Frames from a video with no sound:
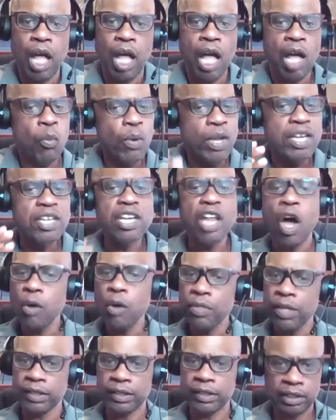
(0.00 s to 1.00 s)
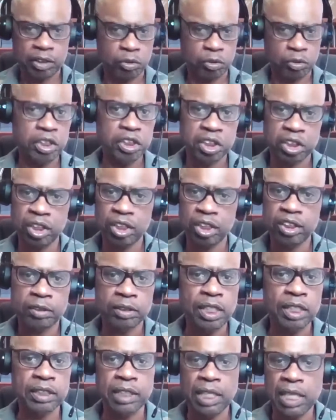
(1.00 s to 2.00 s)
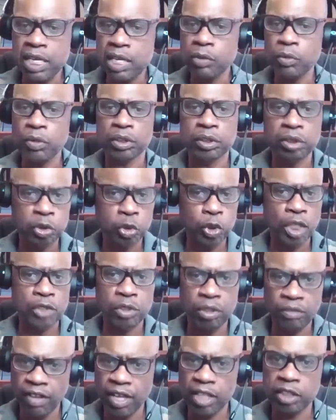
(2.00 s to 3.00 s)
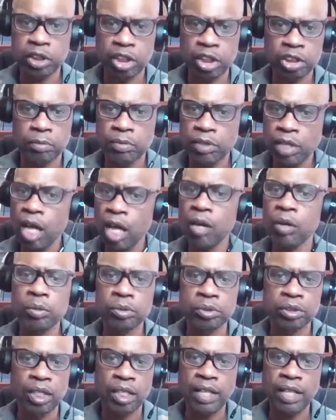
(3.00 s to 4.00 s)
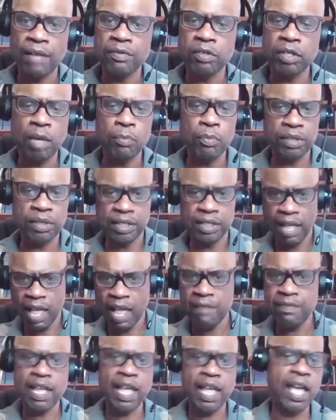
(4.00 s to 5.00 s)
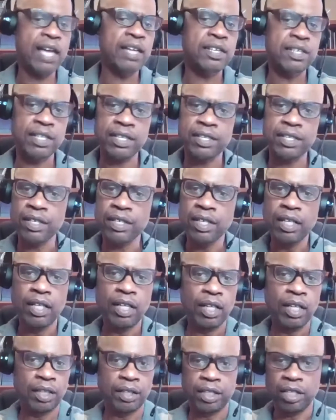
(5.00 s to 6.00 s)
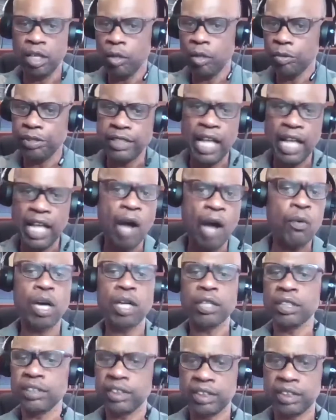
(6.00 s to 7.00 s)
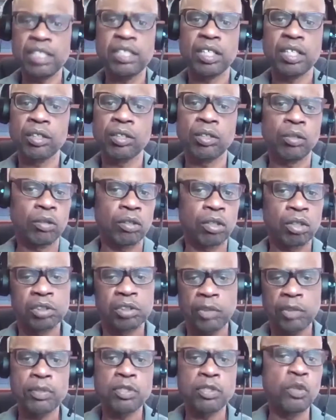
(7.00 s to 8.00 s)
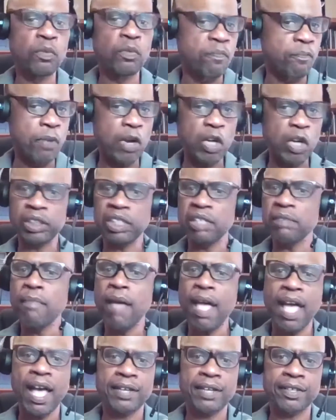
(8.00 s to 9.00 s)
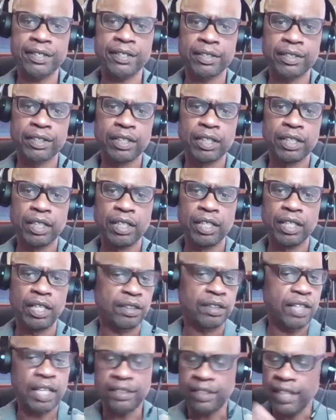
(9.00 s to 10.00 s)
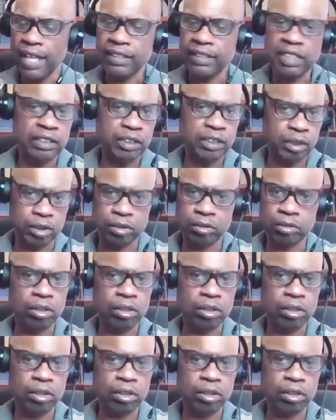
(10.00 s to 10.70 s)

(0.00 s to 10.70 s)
And we know this as Christians, because any Christians try to do evangelism knows that if you come with a heavy-handed, thou art a sinner, or someone you've barely met, that gets,